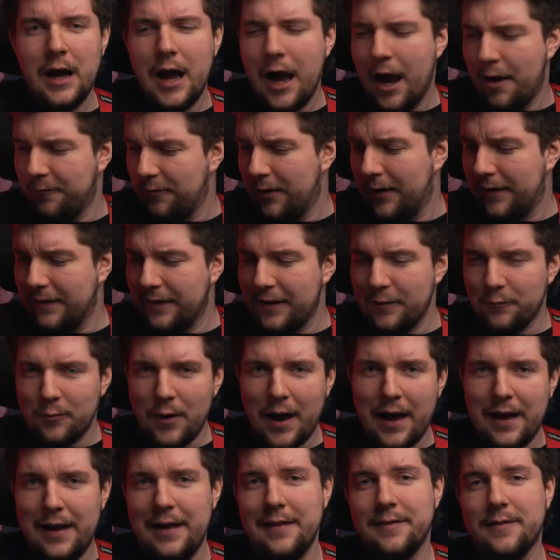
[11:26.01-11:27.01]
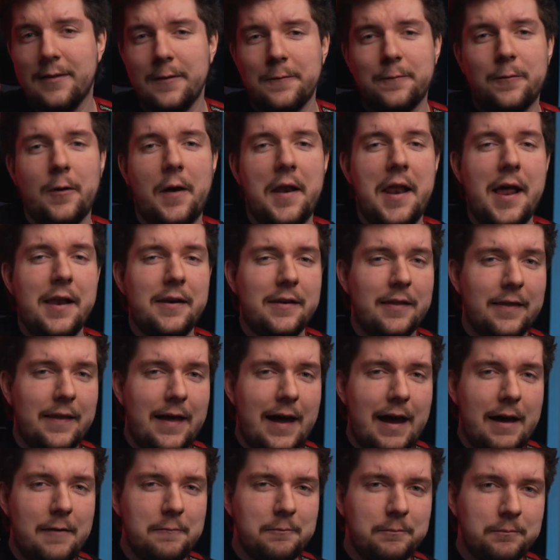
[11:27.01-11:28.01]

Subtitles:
I'm running the Rat into the front end of that.